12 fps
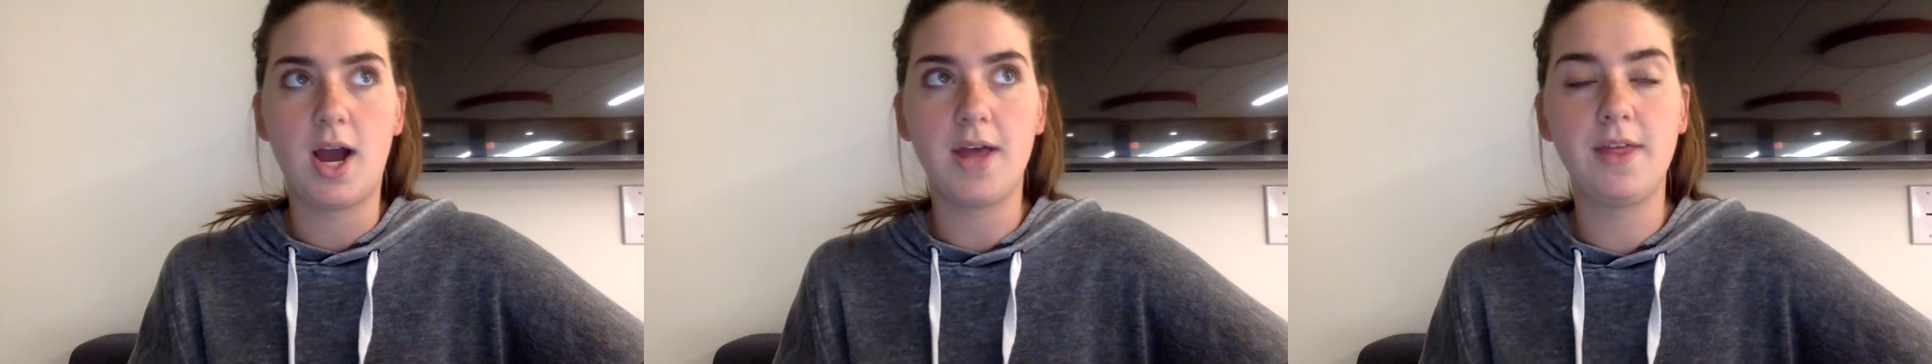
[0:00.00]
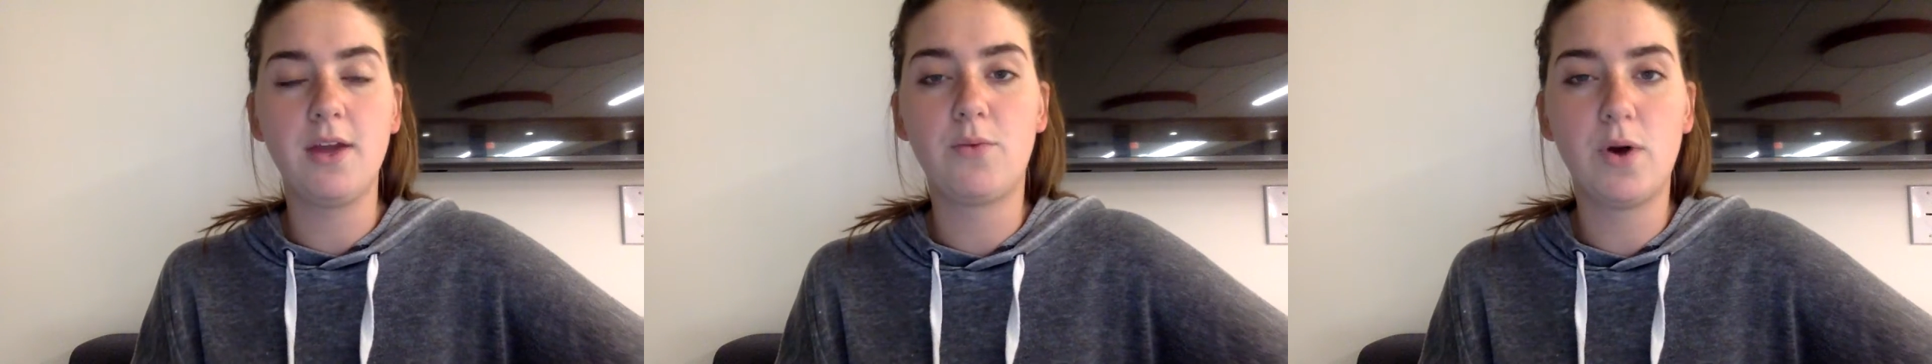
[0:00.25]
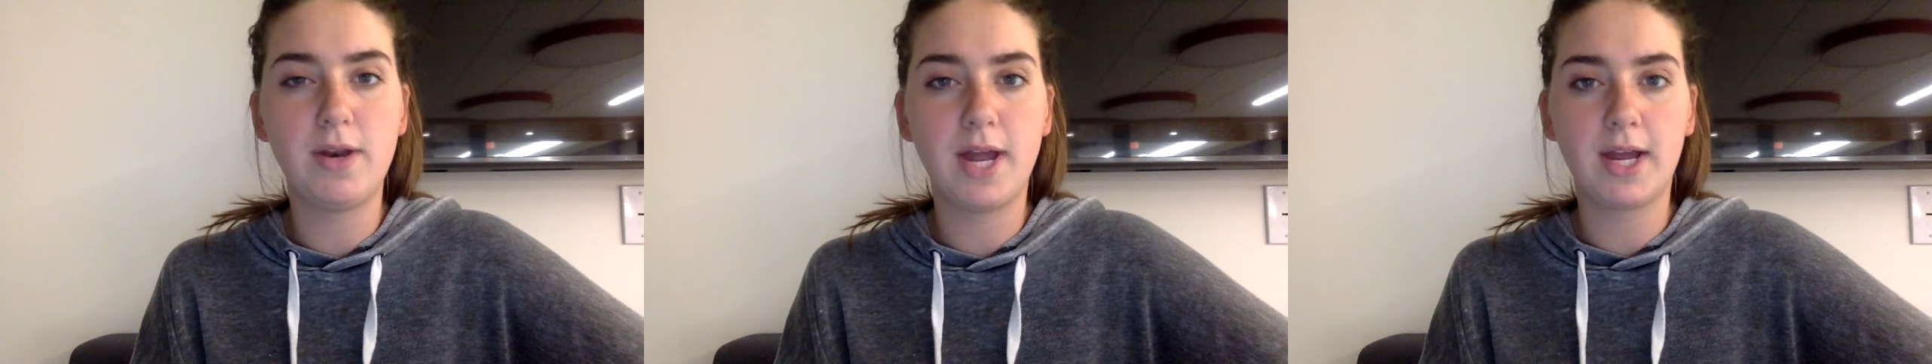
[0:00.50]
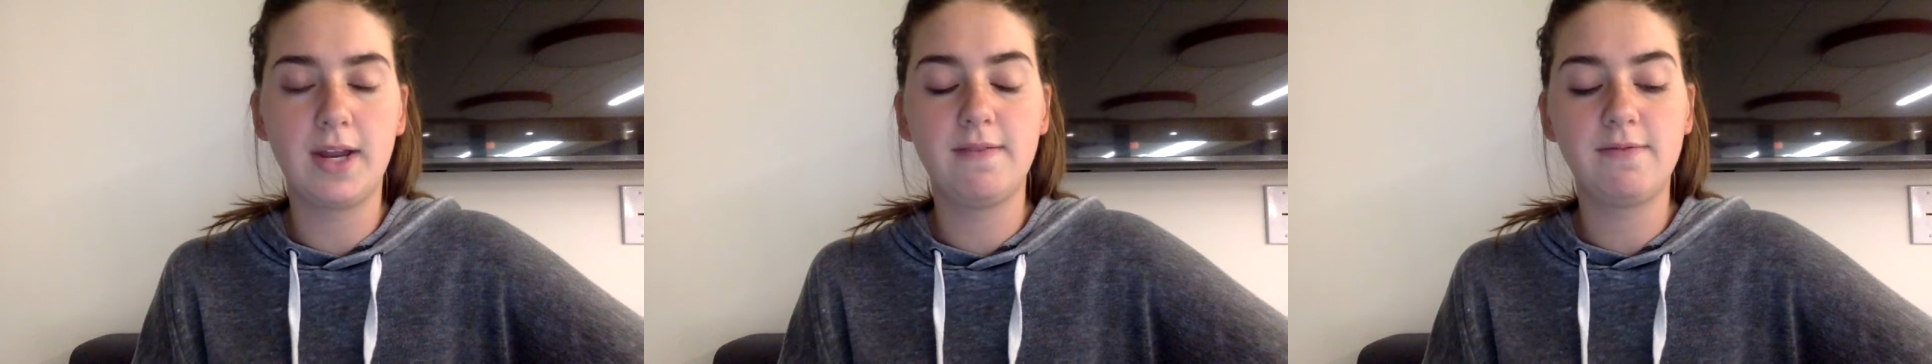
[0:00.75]
I think one
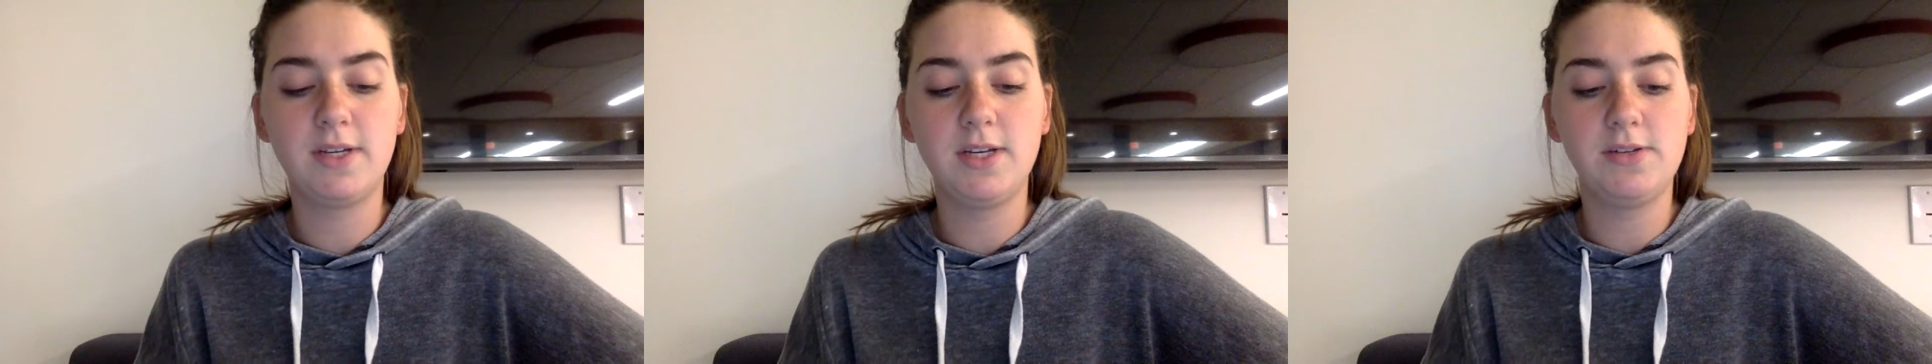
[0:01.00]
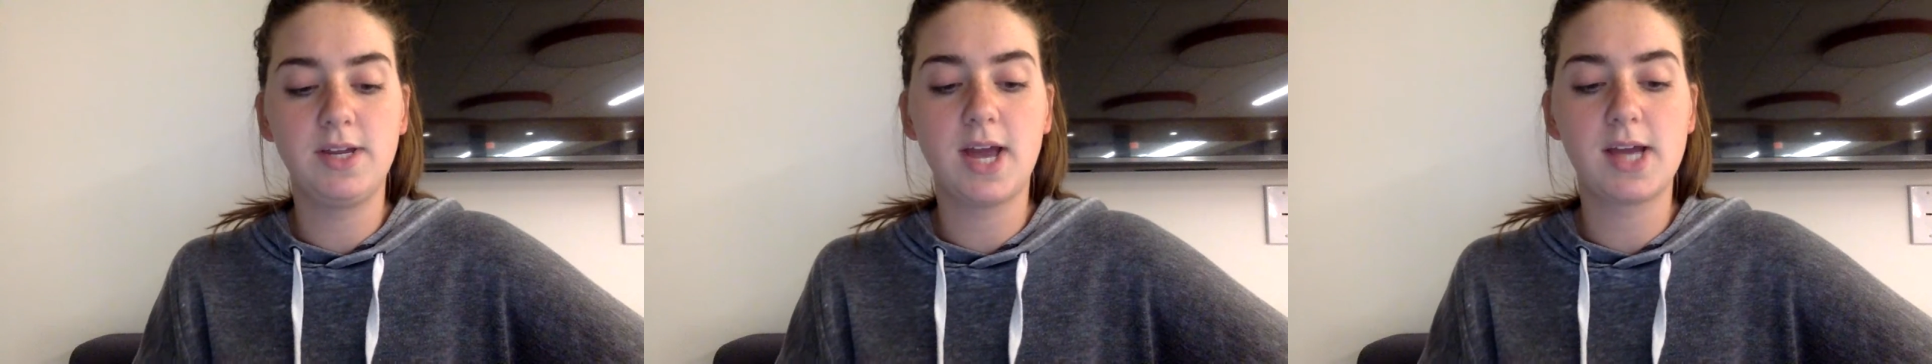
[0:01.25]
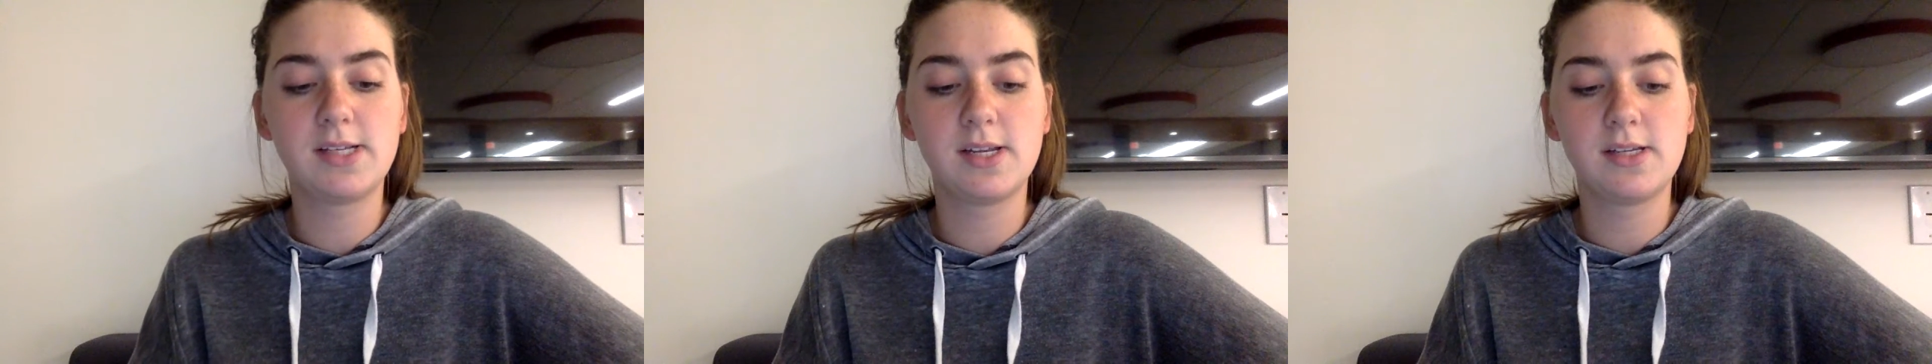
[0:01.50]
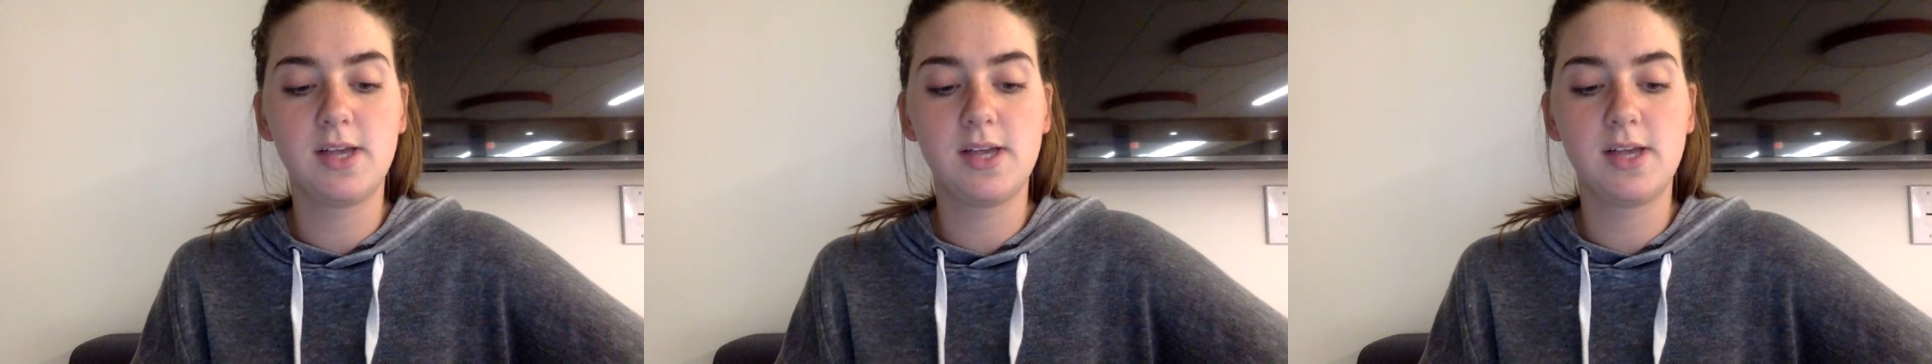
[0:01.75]
negative to using exit